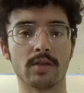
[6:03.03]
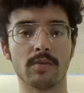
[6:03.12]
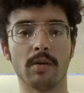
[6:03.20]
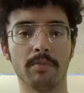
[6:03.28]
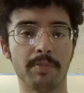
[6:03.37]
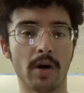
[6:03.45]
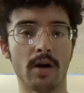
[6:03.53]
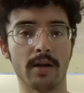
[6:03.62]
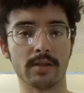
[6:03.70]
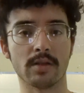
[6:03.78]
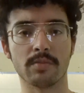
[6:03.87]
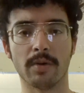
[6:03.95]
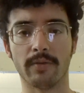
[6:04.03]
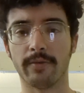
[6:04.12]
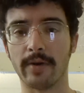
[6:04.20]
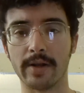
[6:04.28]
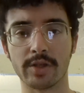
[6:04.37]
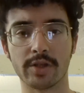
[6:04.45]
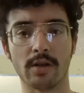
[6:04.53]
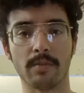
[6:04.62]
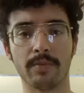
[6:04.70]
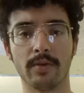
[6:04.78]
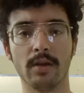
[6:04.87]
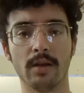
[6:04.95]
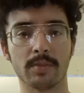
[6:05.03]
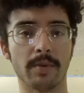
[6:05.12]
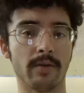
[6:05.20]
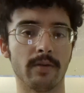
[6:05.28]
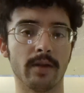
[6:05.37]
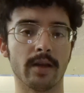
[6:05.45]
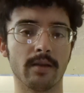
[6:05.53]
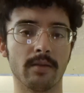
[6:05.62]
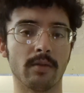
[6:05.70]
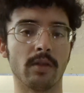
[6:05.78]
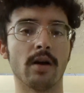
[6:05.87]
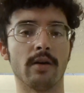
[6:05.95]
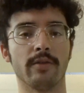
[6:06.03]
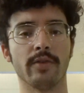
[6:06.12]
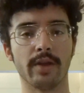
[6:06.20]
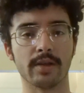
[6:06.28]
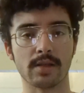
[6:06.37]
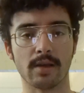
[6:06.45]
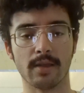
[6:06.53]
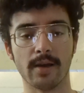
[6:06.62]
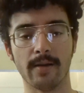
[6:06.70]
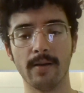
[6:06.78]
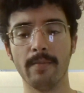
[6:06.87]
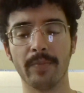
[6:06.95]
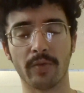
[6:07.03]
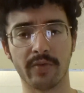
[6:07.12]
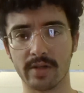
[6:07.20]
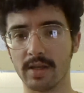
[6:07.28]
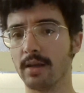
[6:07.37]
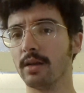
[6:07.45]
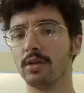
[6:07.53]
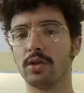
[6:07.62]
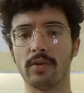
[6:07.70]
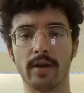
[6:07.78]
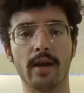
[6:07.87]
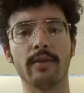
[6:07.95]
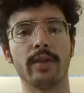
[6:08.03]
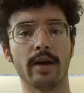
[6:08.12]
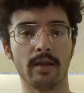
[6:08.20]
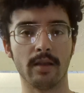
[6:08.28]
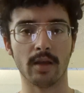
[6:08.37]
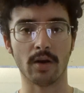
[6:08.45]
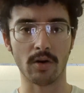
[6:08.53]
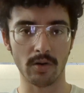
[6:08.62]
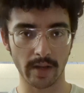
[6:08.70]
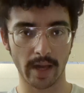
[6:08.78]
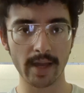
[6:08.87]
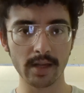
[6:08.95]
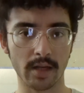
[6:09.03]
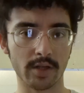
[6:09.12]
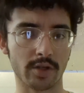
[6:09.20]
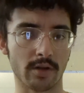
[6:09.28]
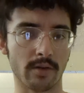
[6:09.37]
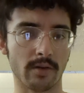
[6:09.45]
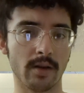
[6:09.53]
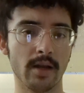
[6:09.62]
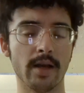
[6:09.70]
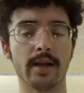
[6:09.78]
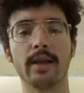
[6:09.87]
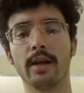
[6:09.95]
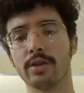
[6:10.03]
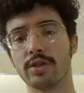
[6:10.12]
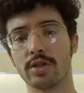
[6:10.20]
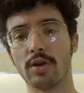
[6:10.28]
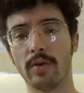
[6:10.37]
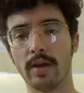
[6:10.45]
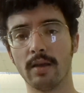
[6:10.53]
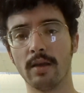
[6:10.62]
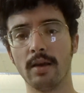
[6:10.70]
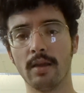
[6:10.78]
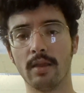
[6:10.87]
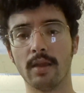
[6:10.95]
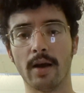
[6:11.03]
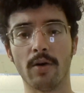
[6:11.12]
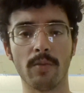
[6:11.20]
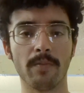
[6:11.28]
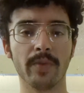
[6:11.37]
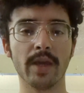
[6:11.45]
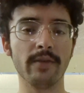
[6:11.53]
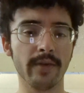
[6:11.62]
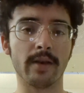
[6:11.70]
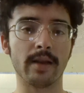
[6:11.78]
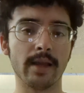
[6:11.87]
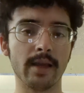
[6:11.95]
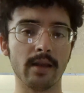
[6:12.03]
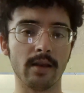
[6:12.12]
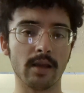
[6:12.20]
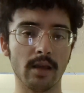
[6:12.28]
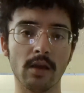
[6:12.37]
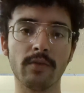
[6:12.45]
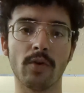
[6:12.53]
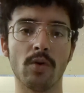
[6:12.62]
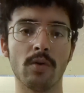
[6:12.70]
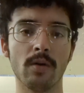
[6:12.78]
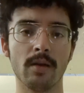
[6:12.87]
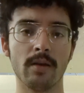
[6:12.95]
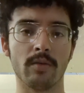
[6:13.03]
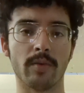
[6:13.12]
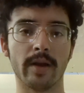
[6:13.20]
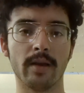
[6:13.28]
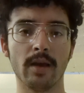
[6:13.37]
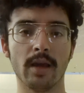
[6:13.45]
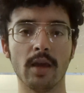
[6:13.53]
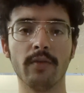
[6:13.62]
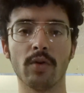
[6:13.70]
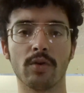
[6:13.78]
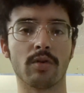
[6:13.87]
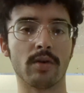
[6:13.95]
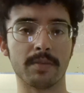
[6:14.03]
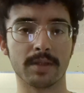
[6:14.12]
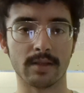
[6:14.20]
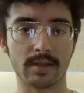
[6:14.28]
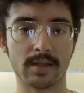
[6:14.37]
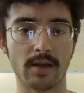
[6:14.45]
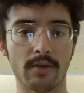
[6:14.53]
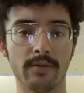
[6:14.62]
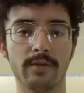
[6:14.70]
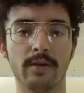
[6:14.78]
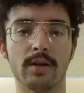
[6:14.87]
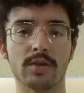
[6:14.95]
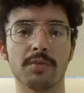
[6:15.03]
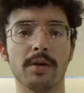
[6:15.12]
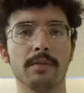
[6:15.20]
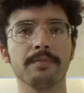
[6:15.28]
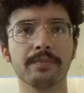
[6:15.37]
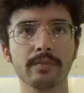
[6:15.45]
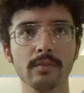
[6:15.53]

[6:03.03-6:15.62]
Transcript: It's about bonds. It's about friendship. It's about, like, love, things like that. The Forsaken don't have that. They all hate each other. Again, showing how even in evil, right, evil corrupts itself as well.